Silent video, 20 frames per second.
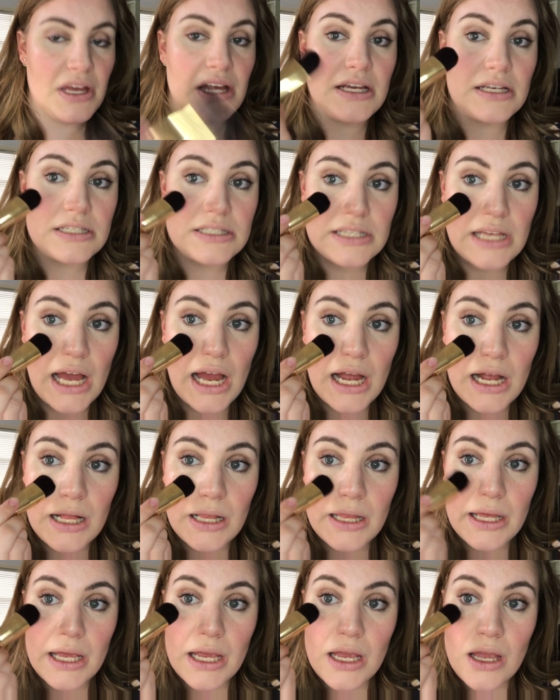
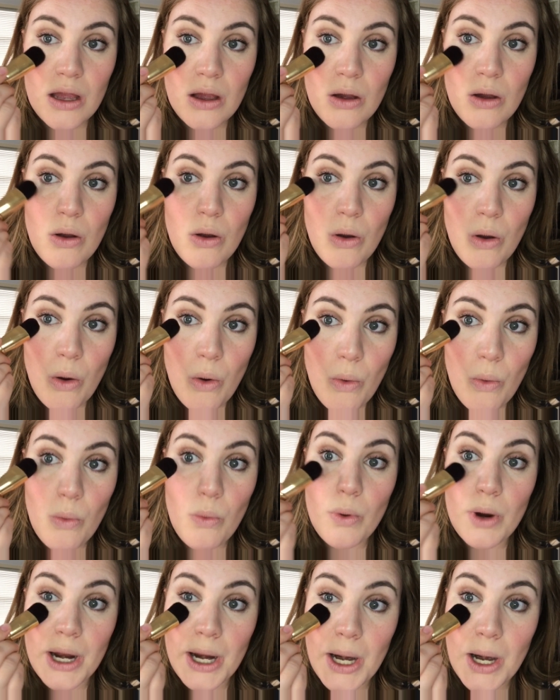exactly
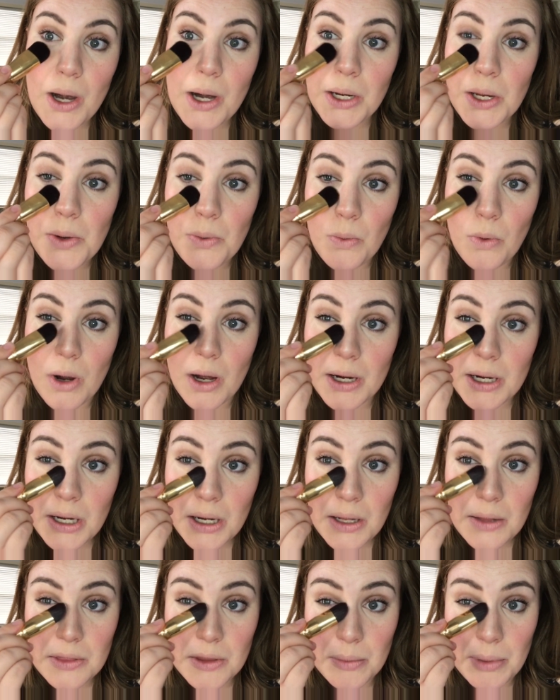where you want
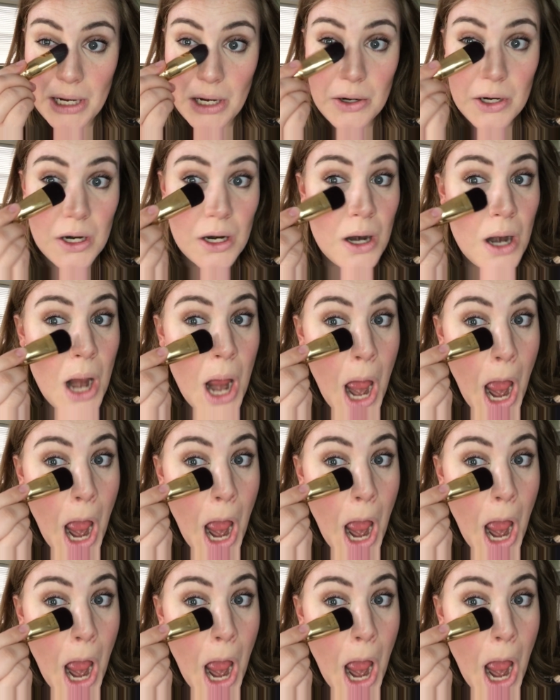the powder.